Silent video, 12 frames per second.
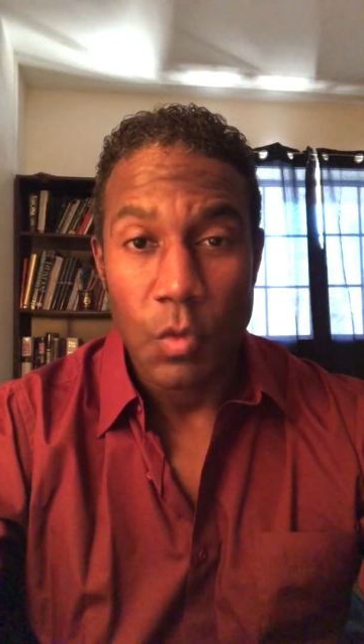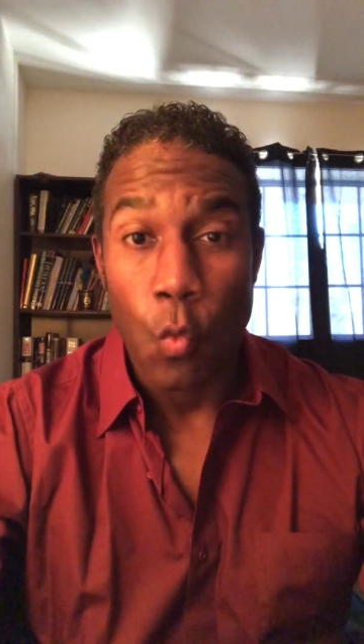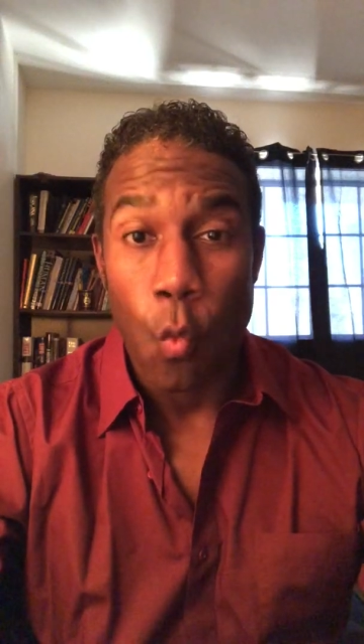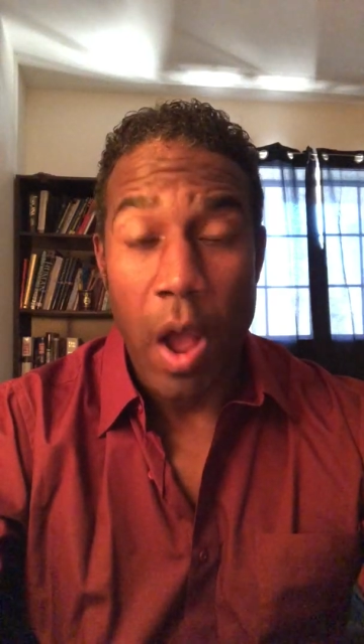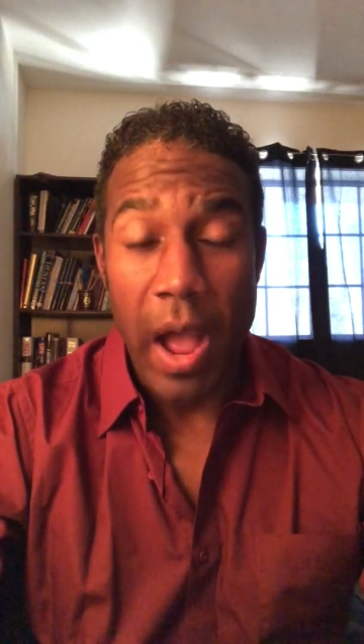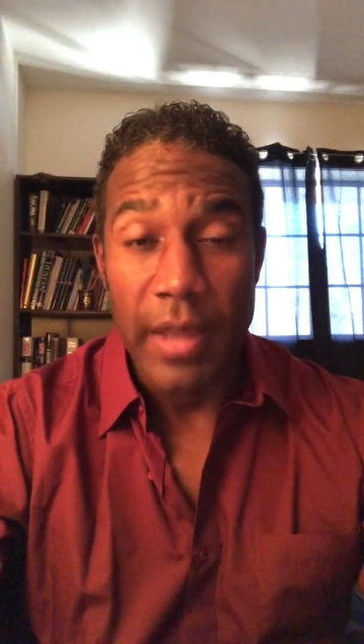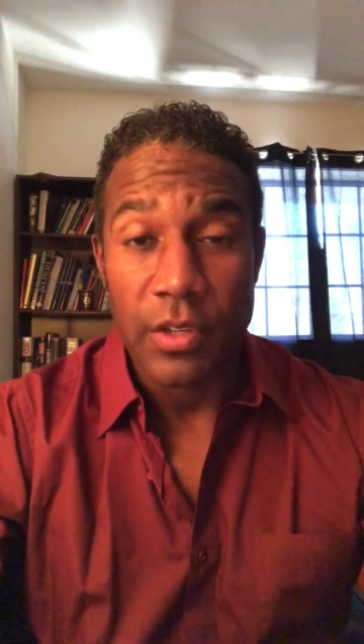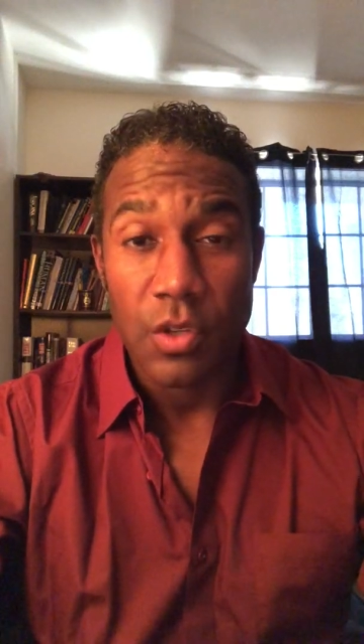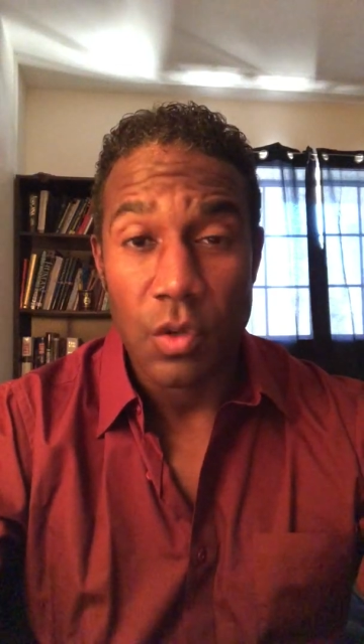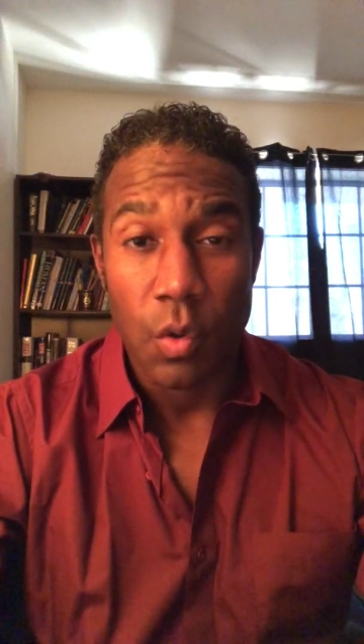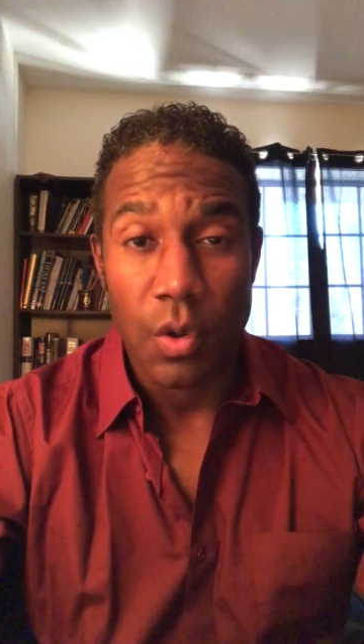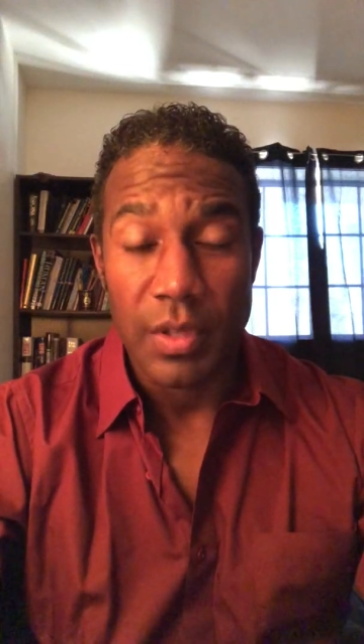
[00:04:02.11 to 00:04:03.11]

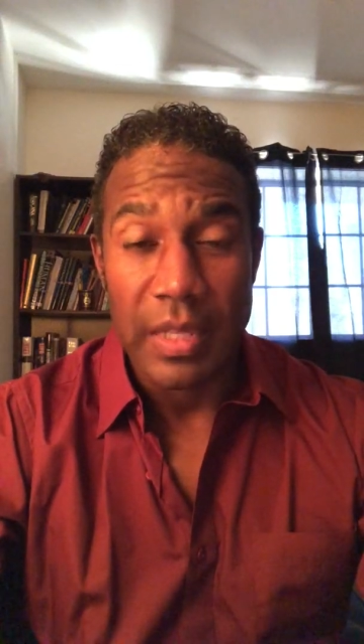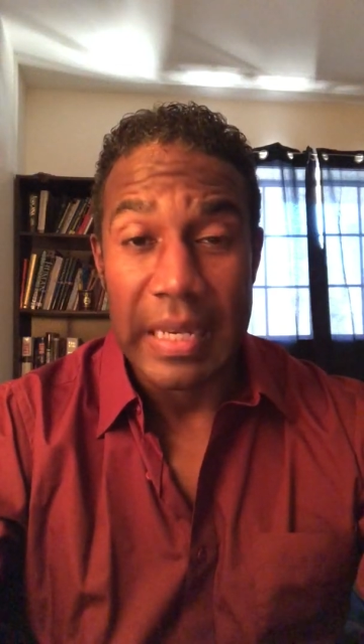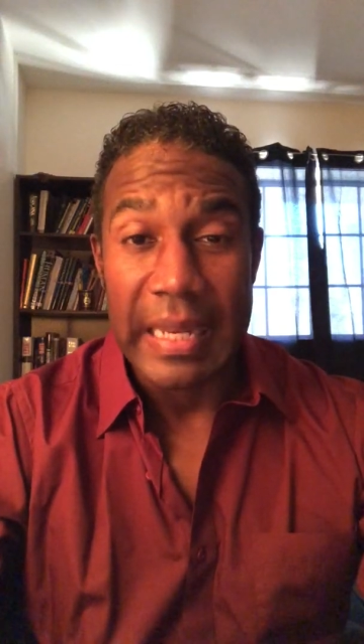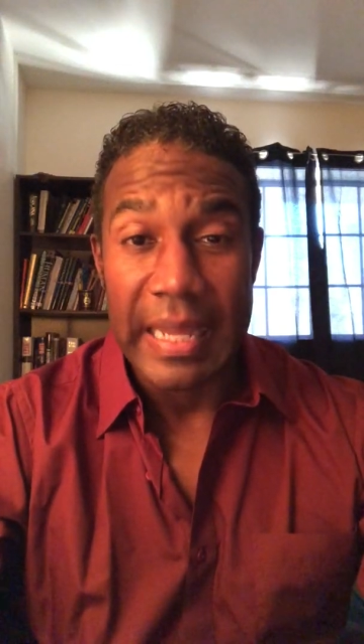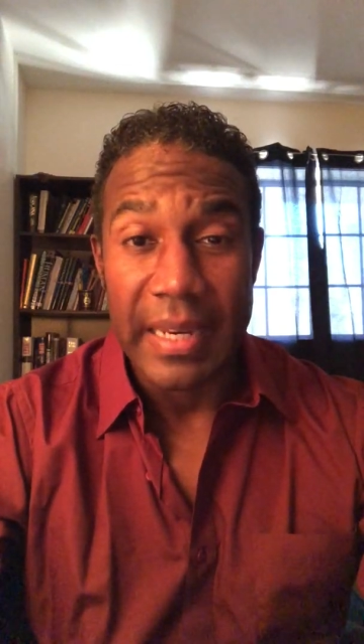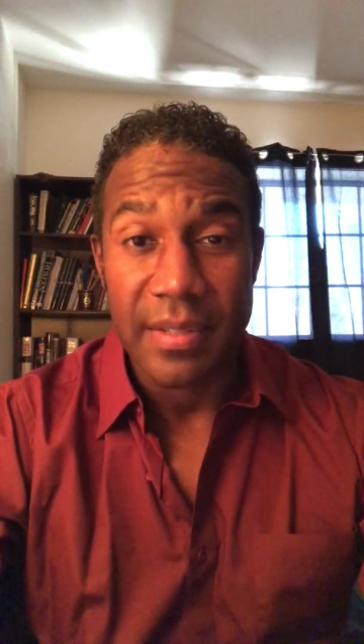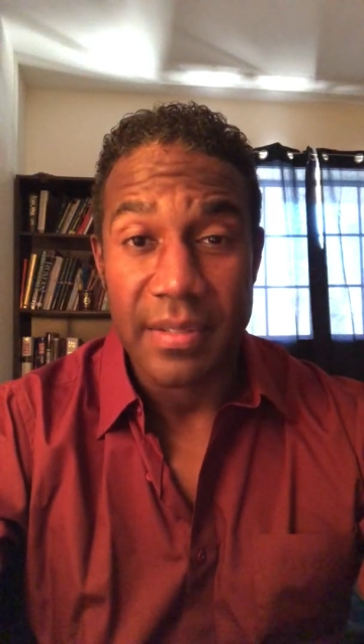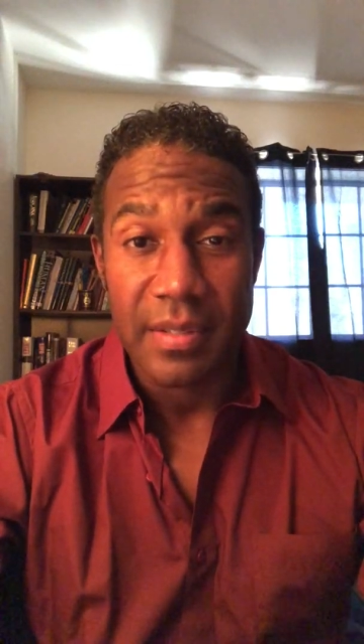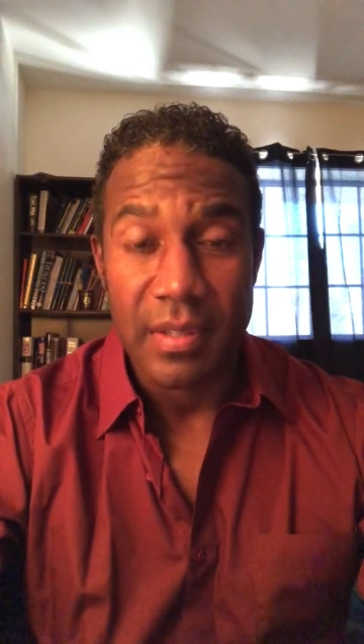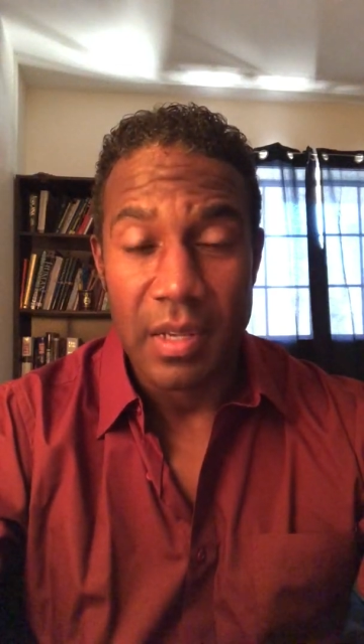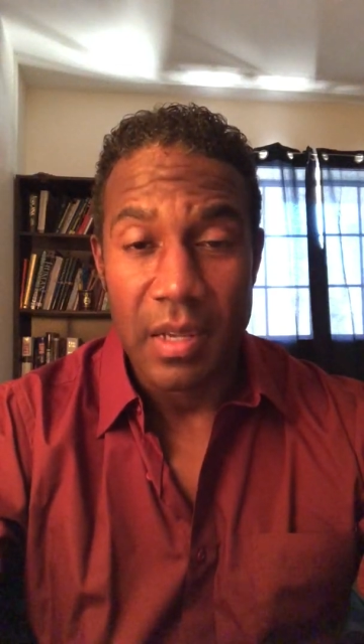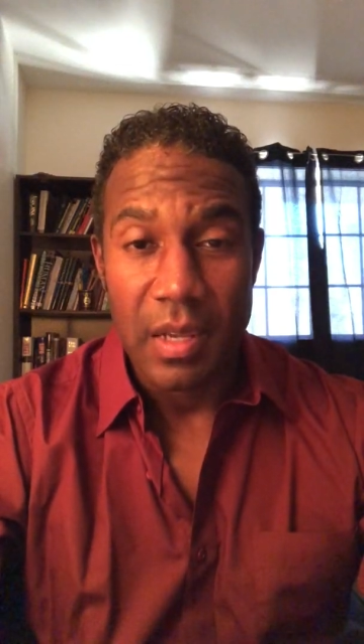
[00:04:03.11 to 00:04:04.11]
watch or the latest